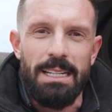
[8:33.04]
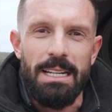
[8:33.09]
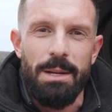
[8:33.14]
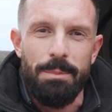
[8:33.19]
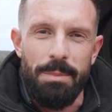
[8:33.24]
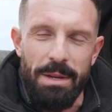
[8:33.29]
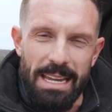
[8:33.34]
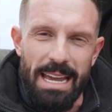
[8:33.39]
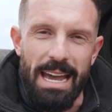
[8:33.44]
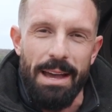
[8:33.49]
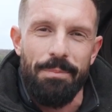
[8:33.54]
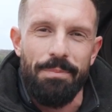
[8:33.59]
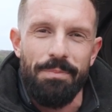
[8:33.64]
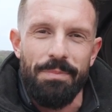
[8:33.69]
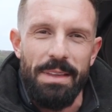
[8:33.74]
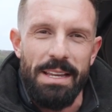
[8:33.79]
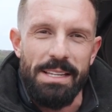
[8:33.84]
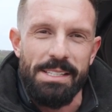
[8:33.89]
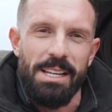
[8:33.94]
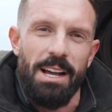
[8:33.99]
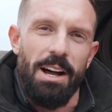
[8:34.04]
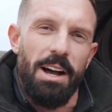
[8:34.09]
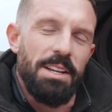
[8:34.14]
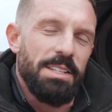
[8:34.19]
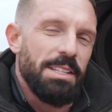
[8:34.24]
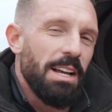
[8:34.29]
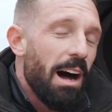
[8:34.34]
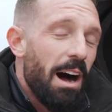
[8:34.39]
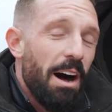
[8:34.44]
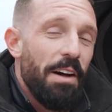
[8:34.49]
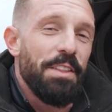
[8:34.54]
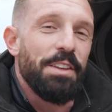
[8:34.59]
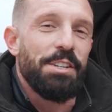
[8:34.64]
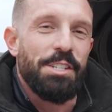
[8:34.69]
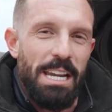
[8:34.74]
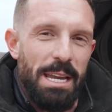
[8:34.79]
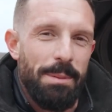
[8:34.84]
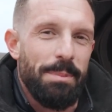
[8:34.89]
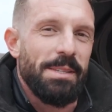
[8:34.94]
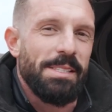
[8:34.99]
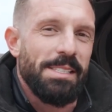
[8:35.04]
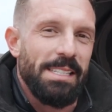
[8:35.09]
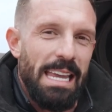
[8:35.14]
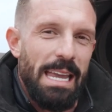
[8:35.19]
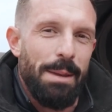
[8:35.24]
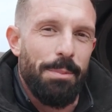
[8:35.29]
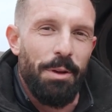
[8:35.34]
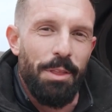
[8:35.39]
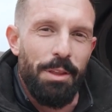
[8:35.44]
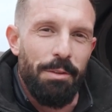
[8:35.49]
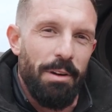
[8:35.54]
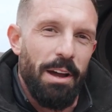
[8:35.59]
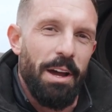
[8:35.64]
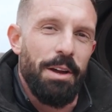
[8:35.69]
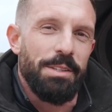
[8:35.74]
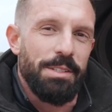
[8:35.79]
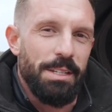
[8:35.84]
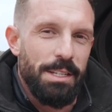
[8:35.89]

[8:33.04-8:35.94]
but yeah, these cars aren't the cheapest to keep on the road,